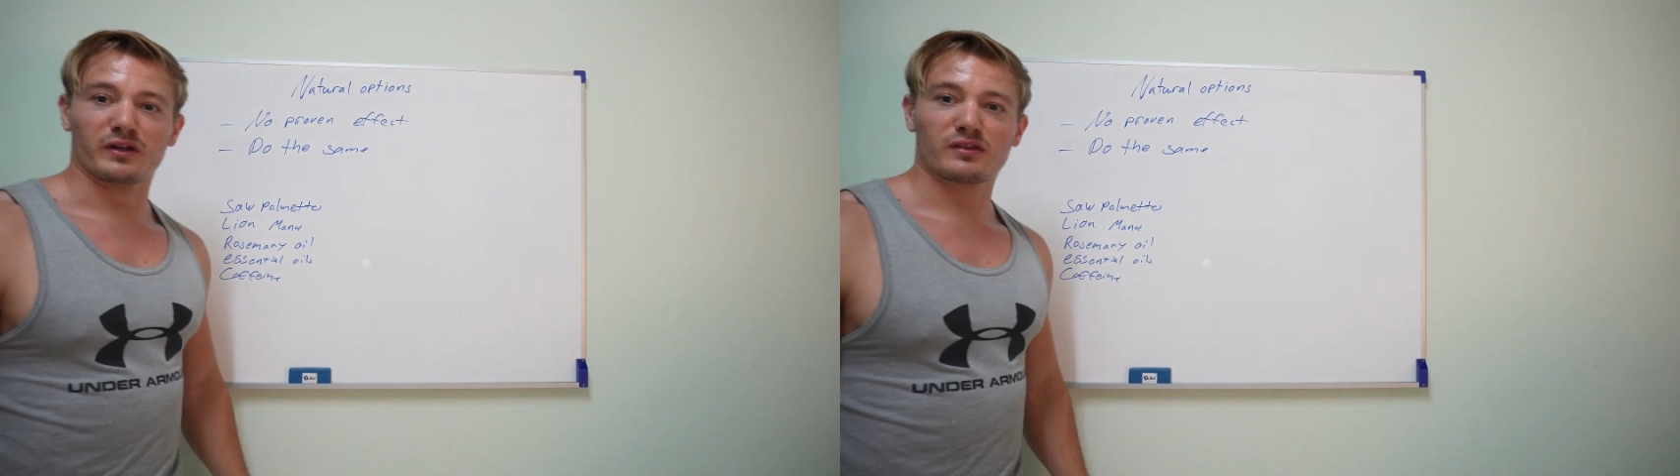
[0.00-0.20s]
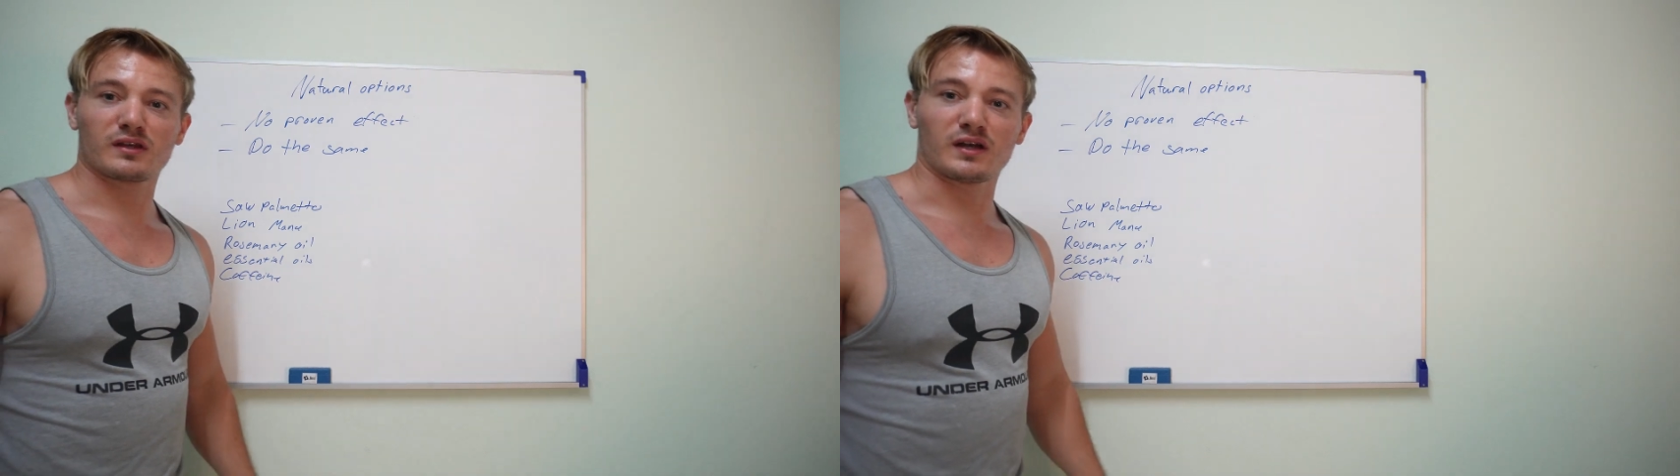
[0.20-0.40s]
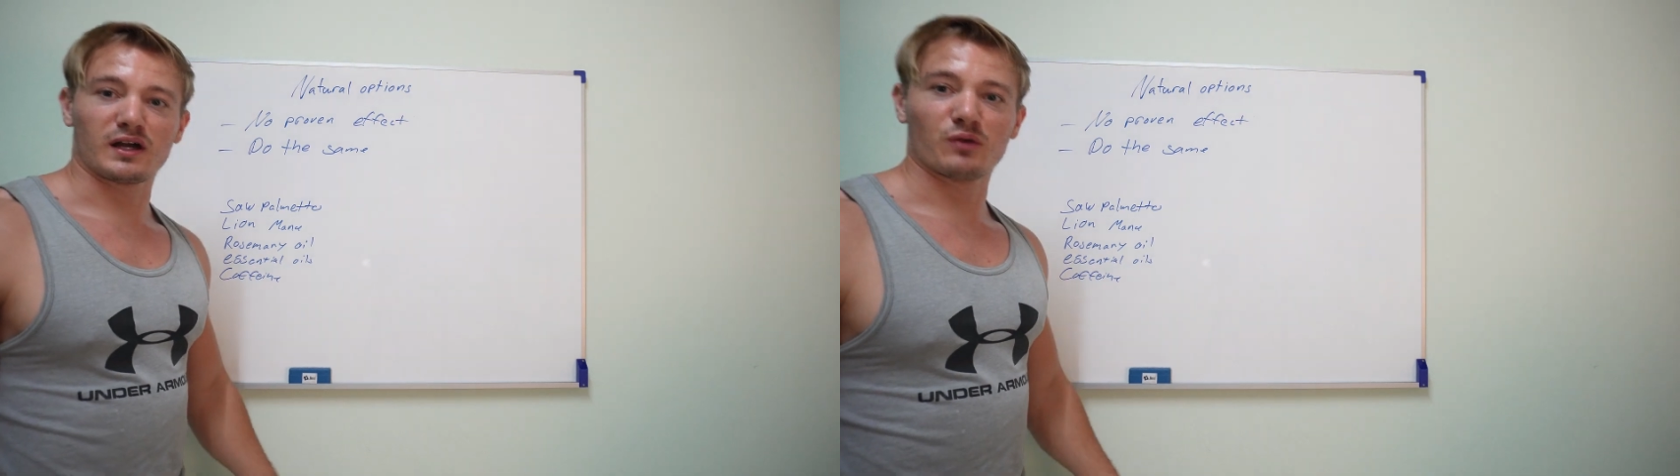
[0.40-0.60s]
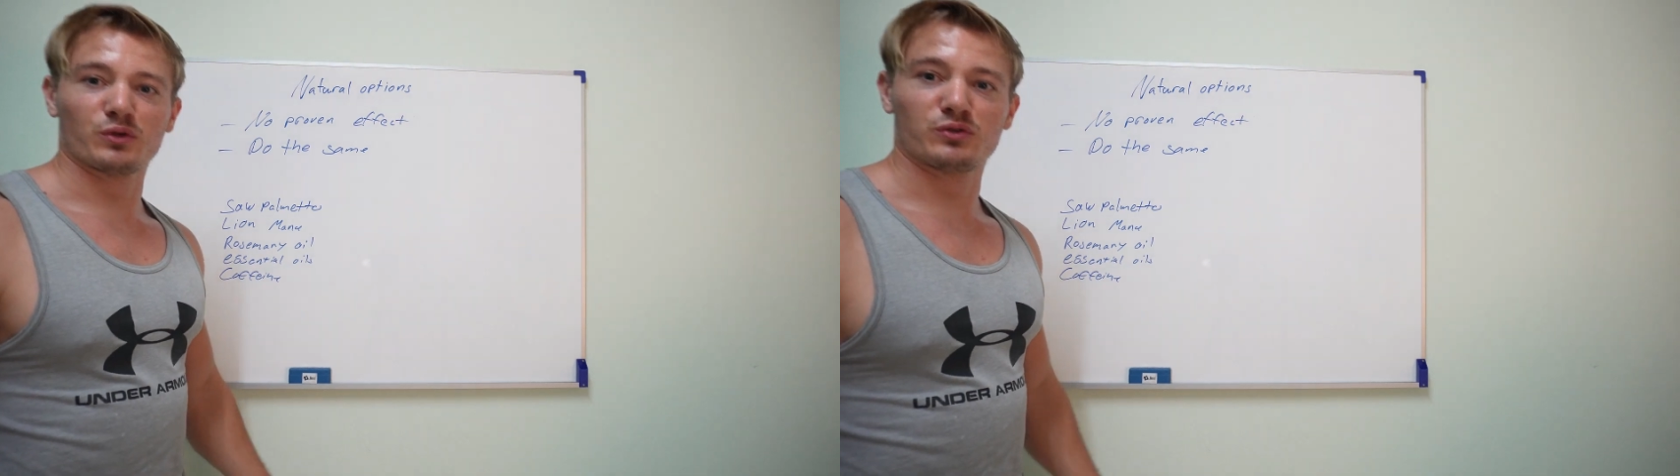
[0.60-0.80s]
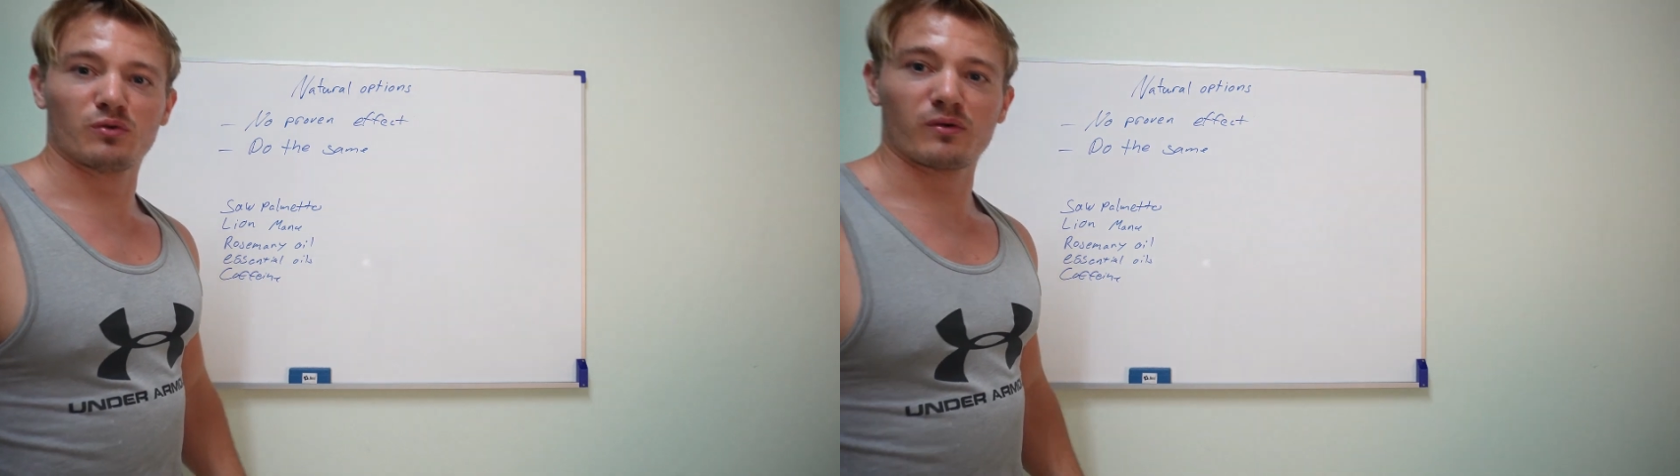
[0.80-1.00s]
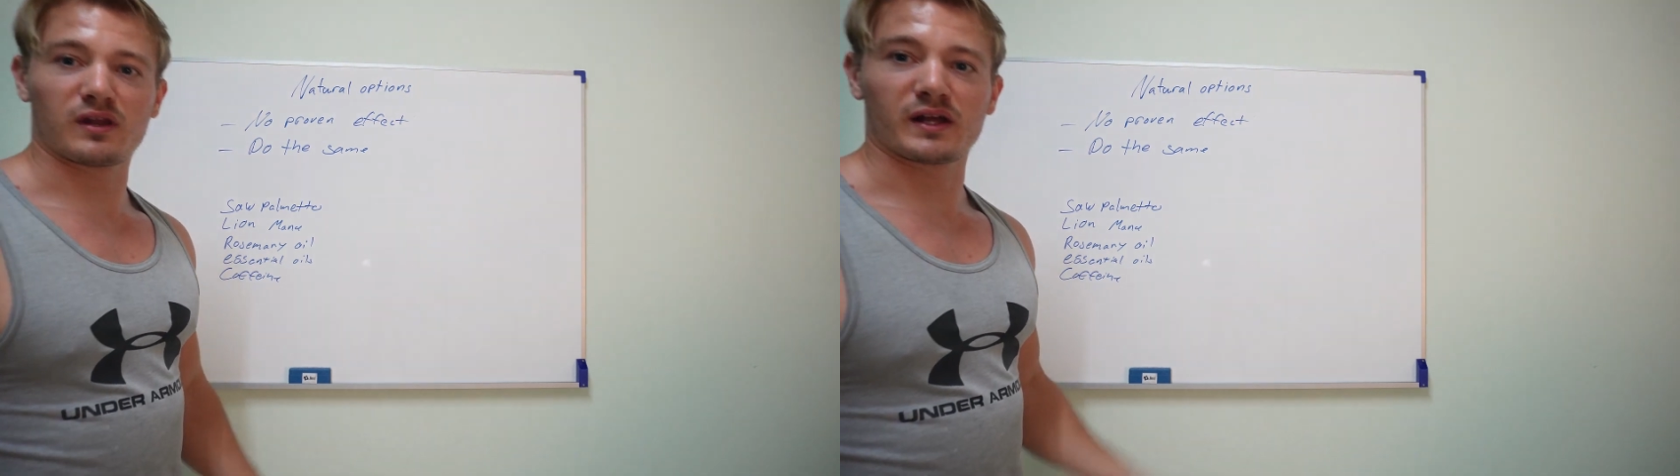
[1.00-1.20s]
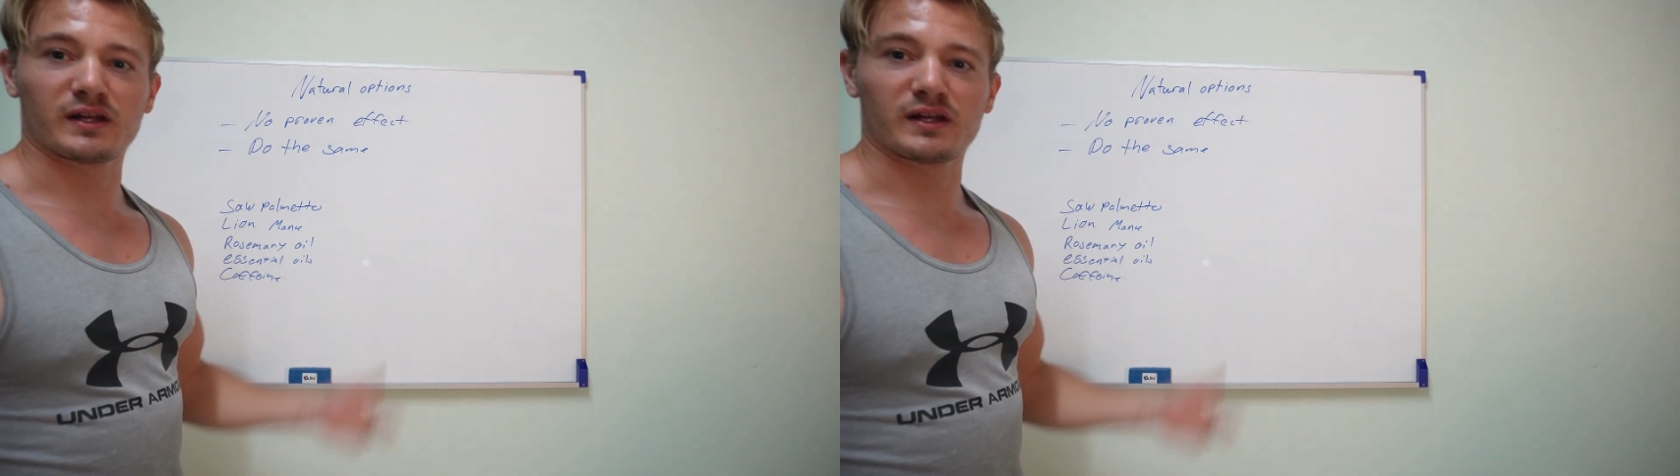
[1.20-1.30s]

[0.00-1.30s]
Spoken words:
thing I would do with like